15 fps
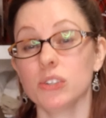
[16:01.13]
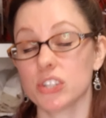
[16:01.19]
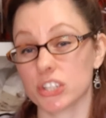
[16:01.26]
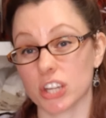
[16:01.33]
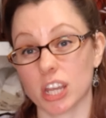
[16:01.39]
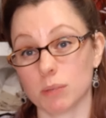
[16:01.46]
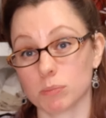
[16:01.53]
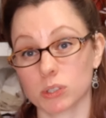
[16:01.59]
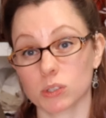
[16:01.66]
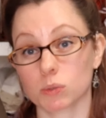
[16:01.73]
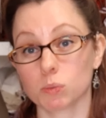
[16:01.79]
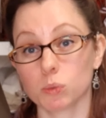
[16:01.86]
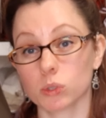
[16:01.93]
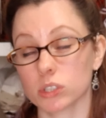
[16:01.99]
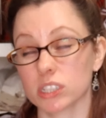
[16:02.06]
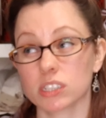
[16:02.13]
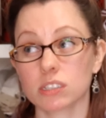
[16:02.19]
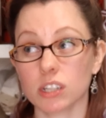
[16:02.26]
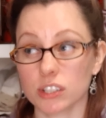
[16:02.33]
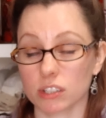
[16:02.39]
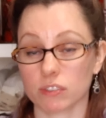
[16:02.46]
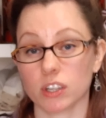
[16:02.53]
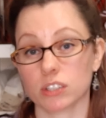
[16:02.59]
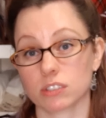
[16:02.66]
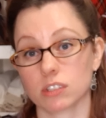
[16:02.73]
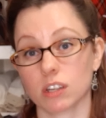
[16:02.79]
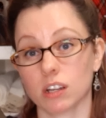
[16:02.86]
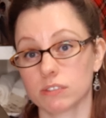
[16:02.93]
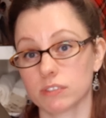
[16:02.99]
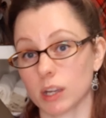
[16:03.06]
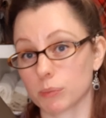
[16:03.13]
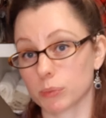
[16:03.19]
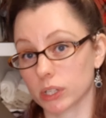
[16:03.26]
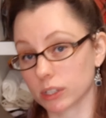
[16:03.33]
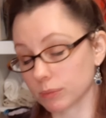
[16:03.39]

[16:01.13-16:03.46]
shame, because wool is such a versatile fabric.